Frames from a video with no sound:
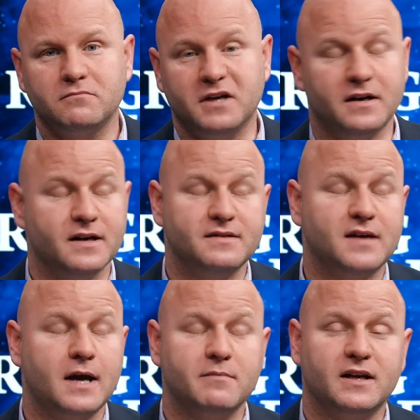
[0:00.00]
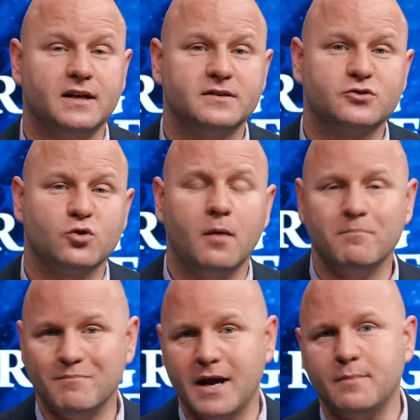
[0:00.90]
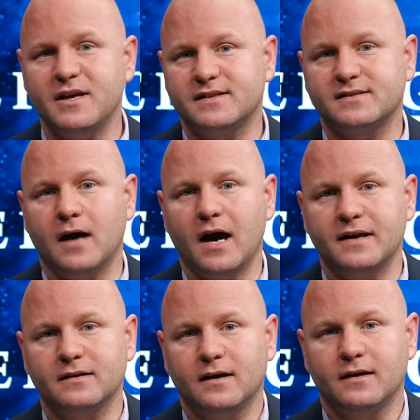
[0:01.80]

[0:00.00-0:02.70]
get an indictment against Trump, maybe it's not.